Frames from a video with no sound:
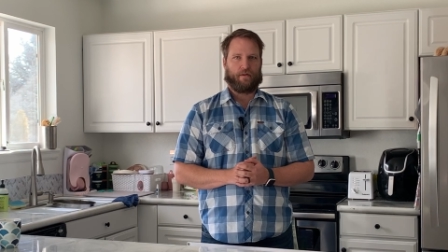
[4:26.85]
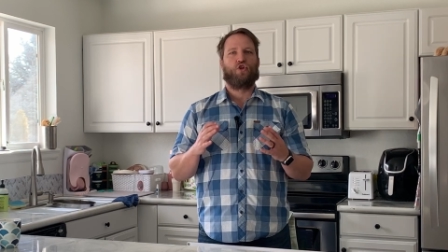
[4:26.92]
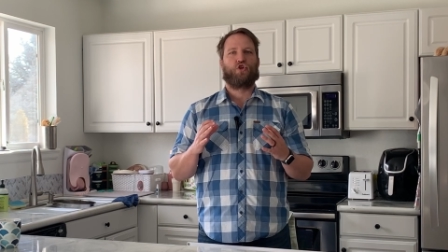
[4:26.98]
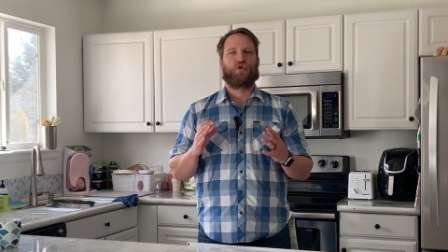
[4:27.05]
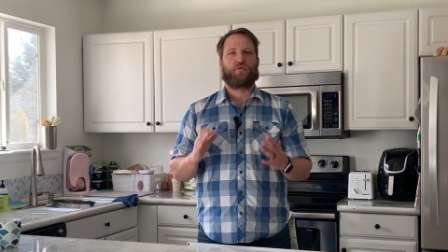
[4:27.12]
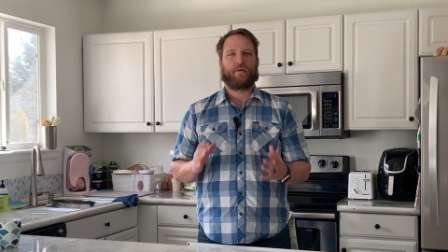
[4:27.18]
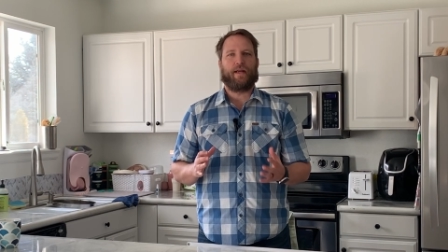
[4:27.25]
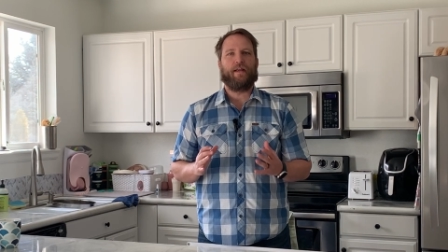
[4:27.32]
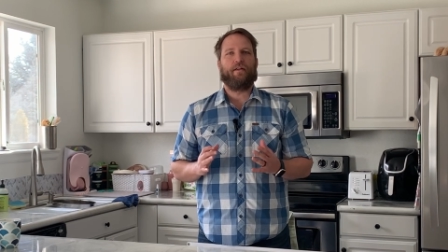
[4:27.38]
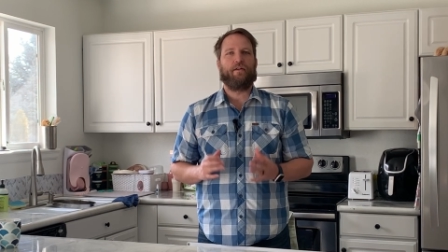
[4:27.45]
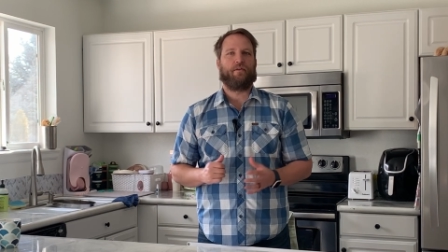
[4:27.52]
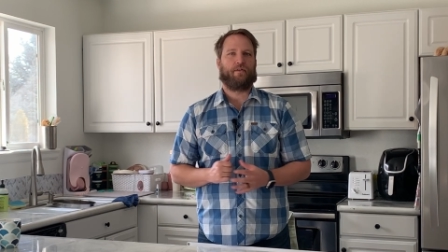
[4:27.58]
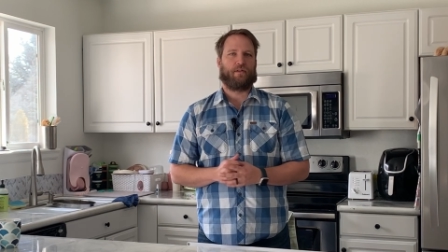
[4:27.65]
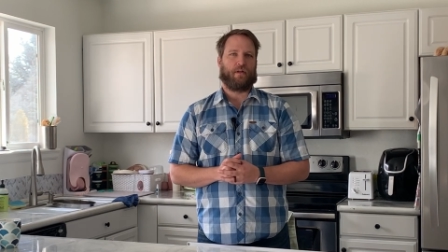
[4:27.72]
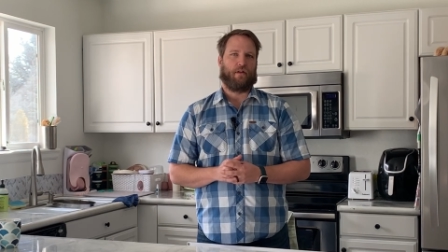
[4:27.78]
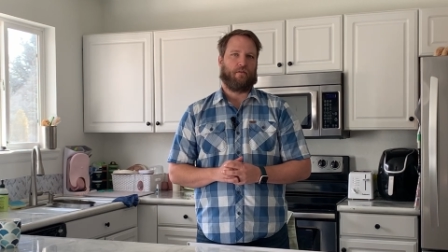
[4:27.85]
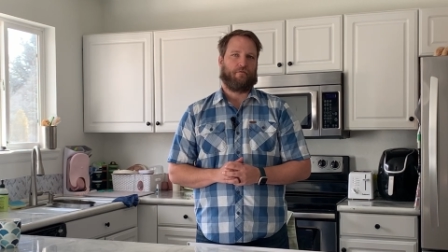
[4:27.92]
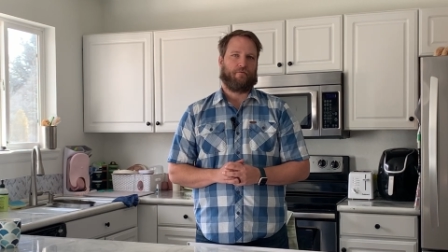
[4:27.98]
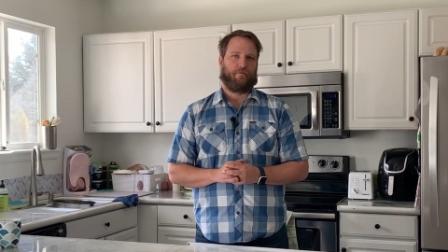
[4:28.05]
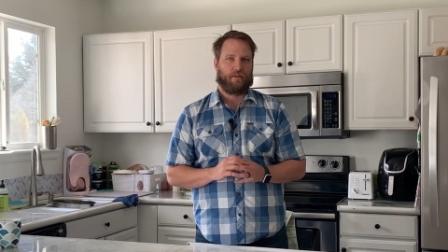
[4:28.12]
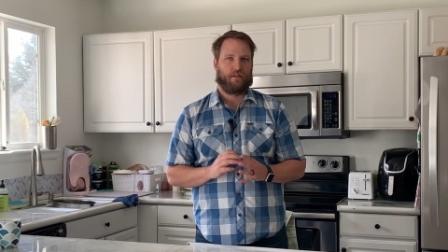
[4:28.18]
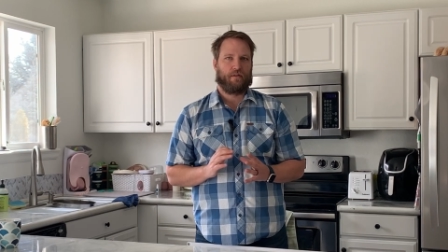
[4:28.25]
Train
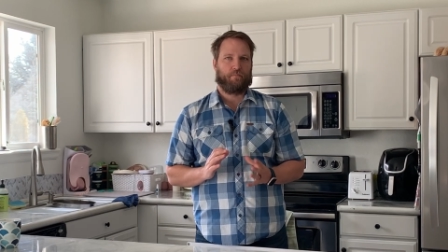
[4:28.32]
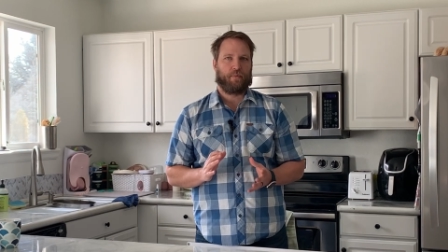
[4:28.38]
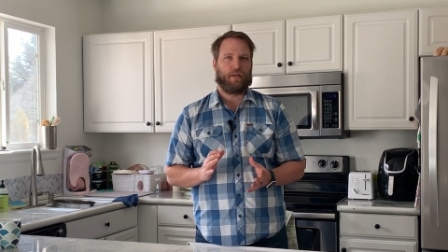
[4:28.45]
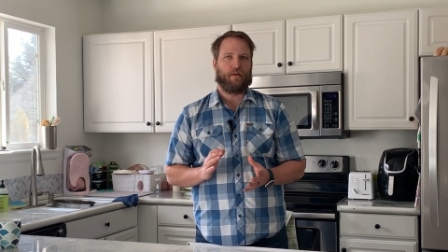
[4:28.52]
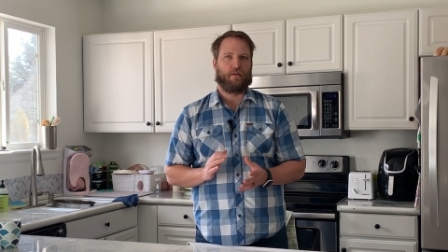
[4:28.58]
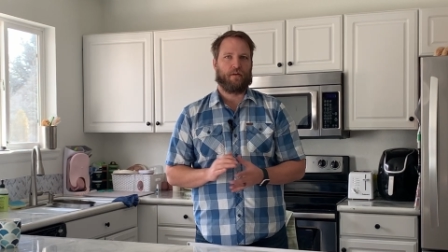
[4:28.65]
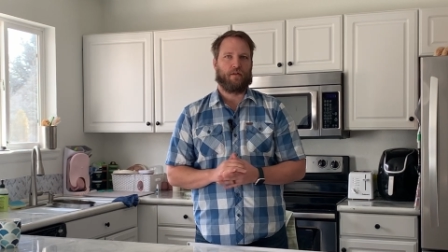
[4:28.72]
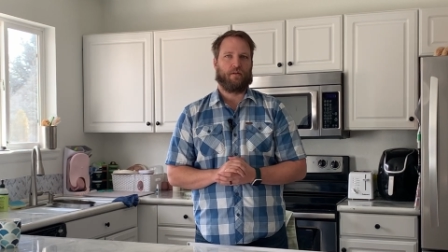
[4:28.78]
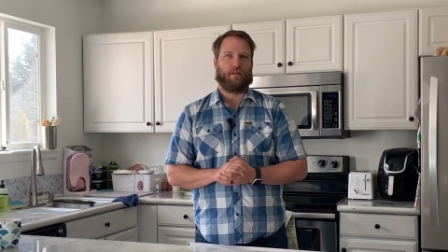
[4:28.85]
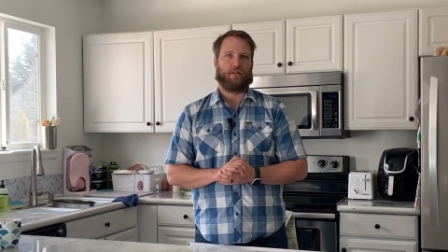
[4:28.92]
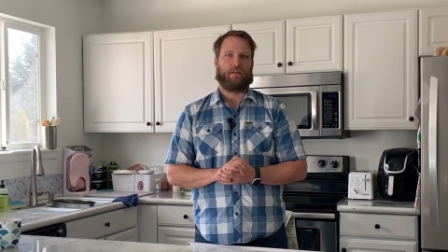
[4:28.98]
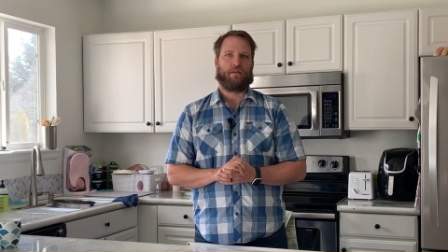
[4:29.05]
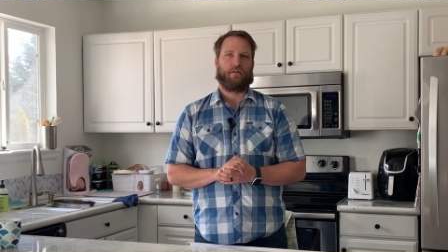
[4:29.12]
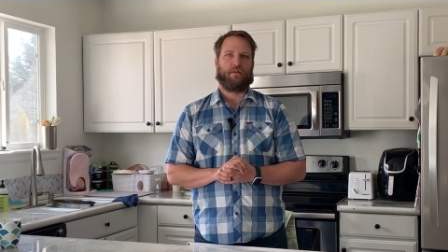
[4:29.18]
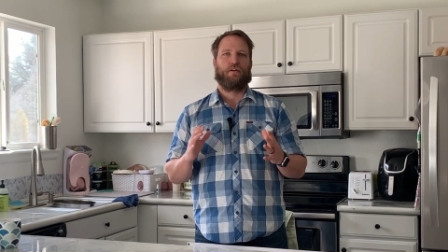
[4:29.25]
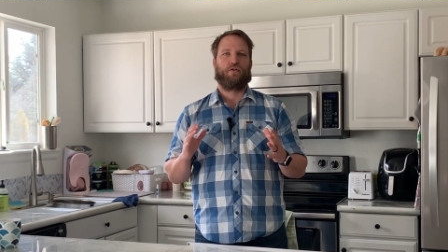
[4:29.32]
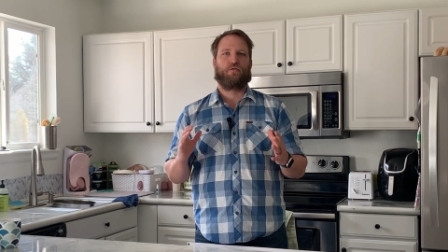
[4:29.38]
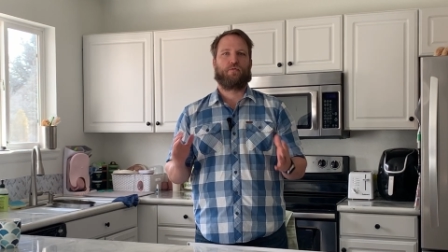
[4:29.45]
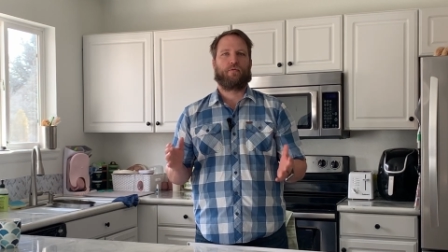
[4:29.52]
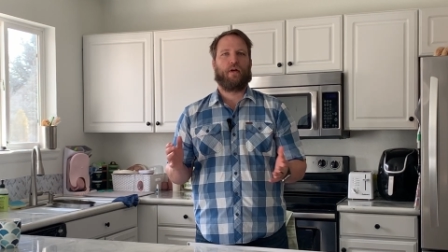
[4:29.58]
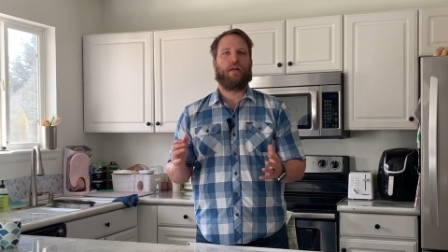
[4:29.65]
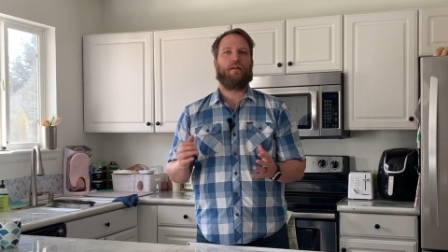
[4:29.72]
yourself to be a good listener.
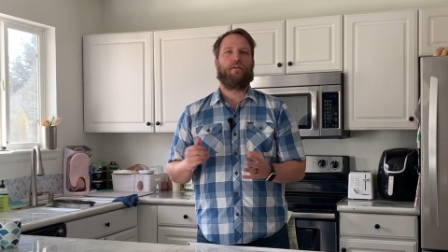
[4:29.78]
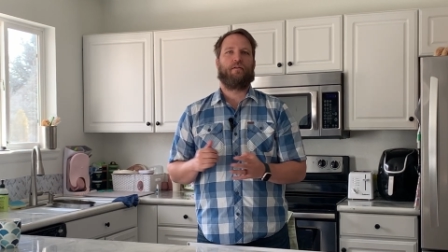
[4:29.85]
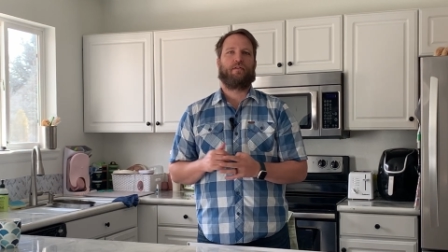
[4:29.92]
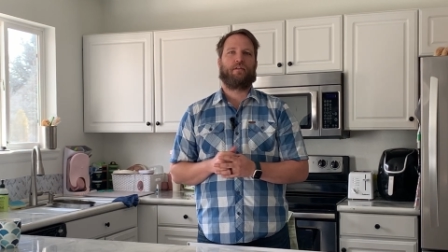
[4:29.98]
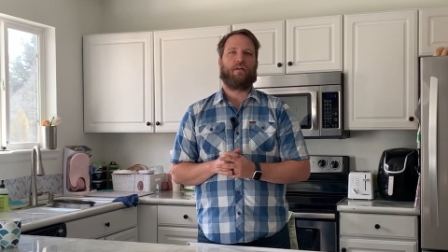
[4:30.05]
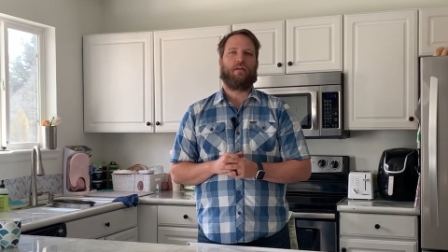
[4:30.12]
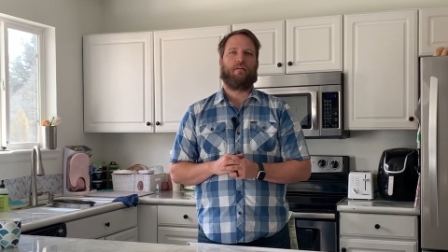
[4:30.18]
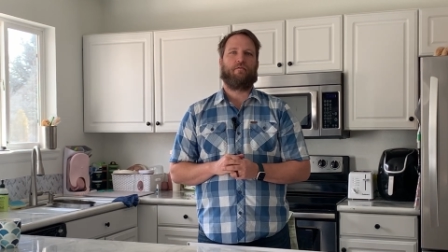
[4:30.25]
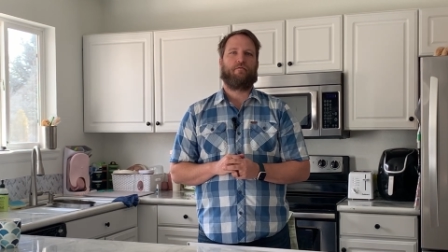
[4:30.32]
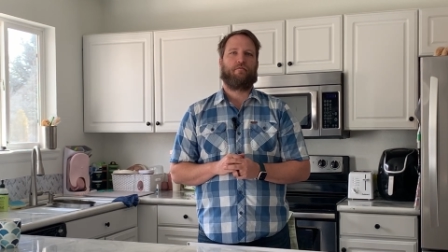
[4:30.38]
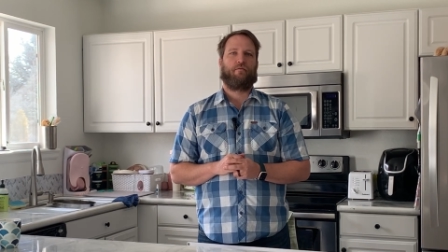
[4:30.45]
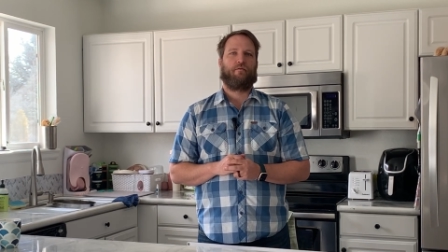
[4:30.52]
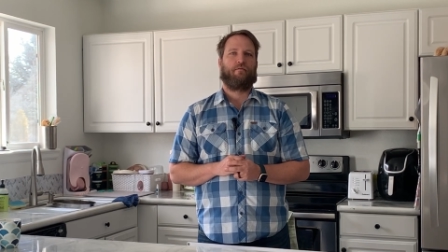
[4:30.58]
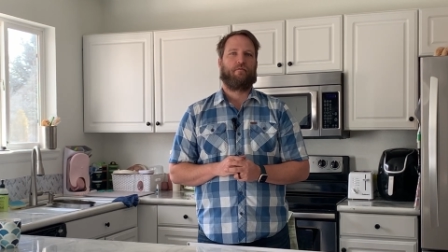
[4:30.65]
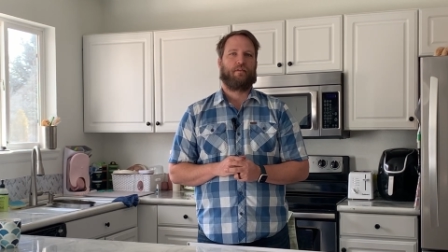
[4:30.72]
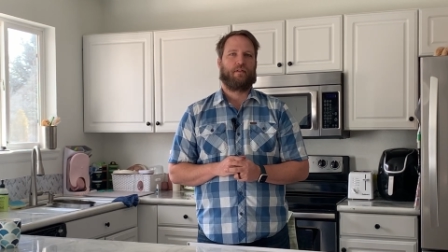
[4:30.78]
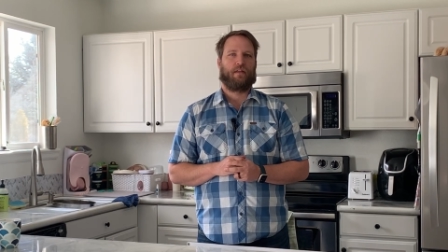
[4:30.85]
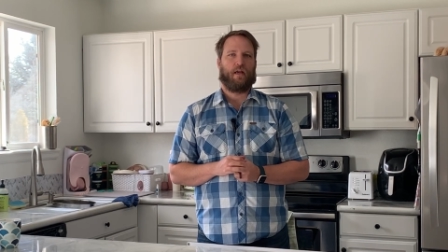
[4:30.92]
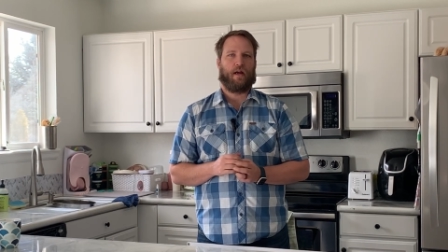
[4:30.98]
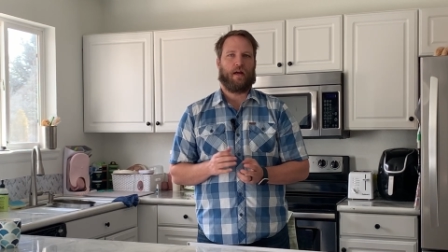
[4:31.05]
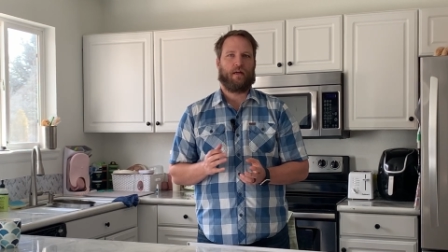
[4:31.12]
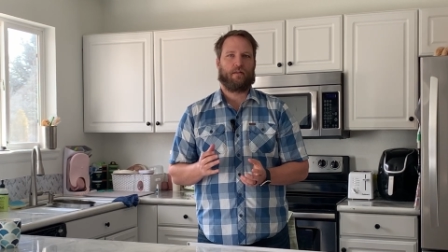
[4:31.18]
Train yourself
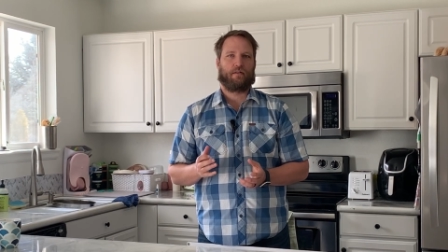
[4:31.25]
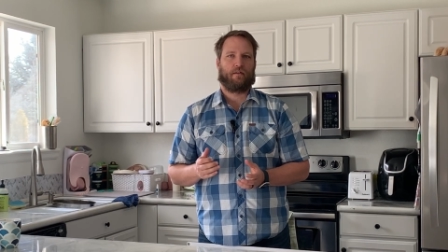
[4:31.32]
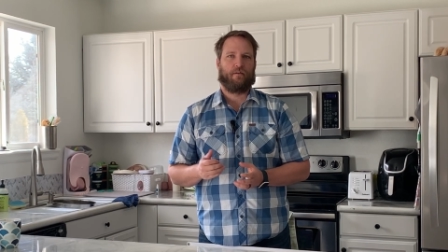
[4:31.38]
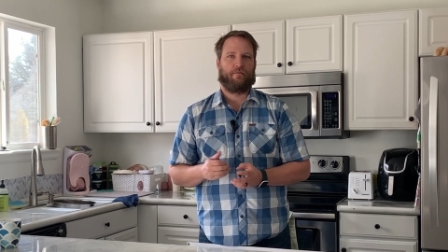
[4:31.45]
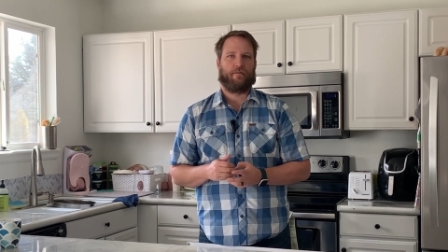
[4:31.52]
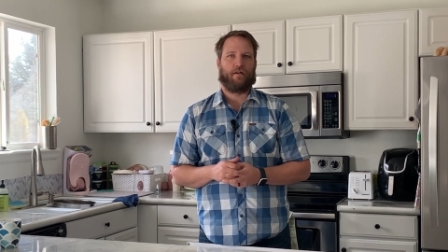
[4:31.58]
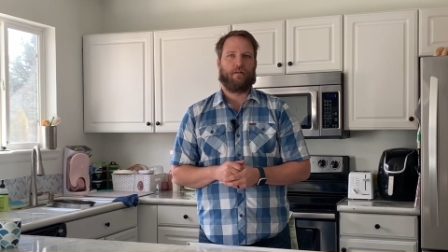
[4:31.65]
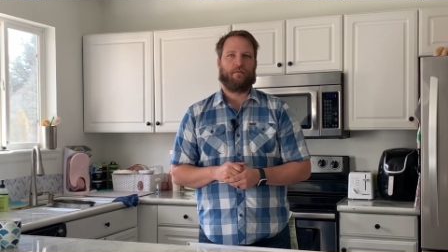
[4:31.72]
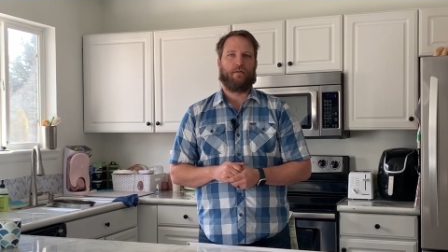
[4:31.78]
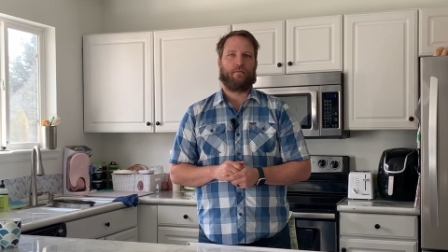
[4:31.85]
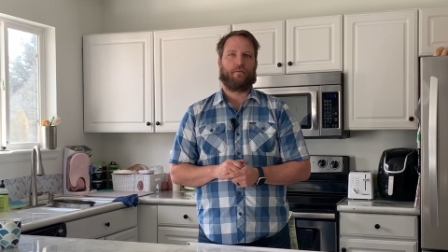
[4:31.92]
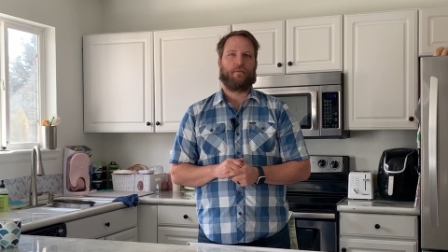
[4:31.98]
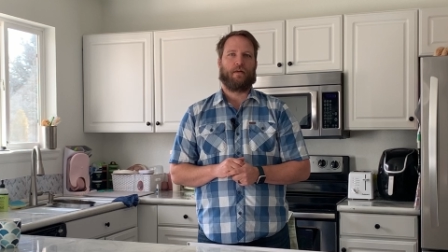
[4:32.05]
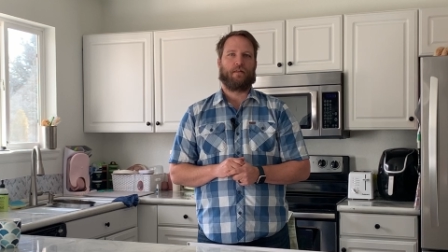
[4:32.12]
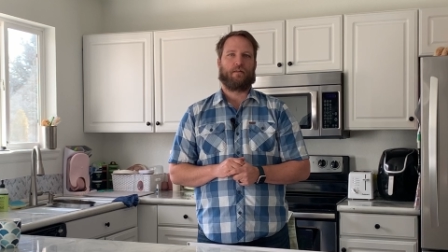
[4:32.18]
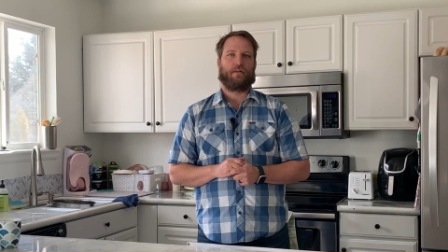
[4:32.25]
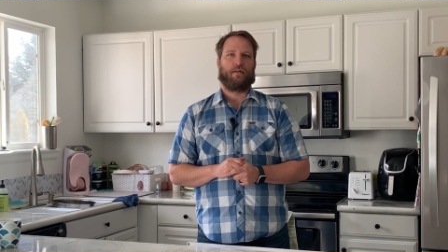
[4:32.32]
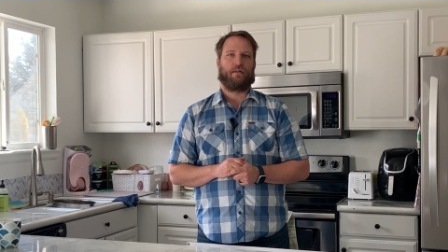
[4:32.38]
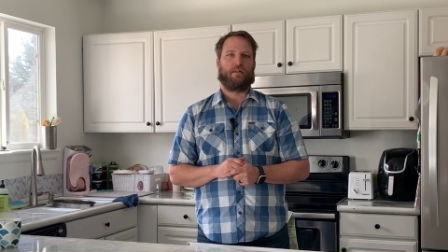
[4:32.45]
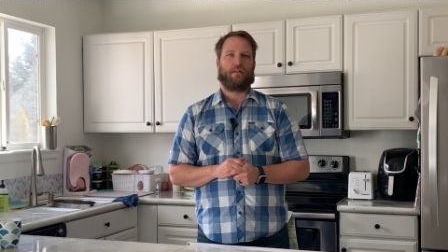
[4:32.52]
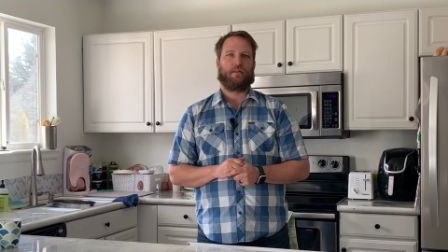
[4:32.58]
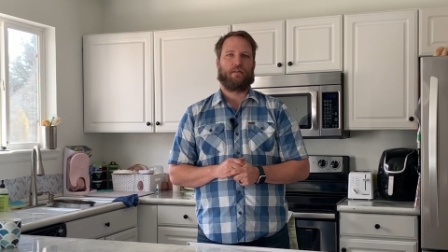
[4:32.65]
to ask the follow-up
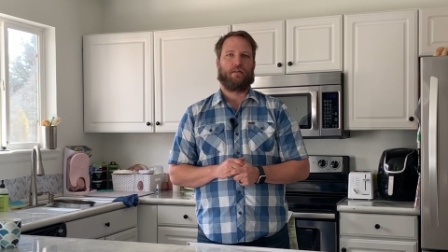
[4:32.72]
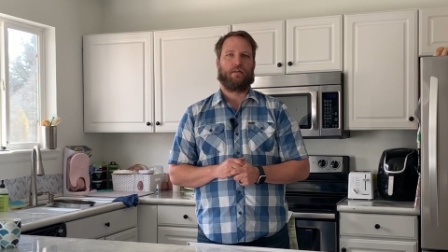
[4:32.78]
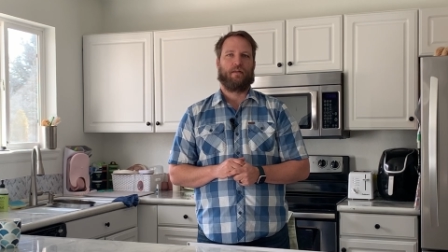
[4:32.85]
questions.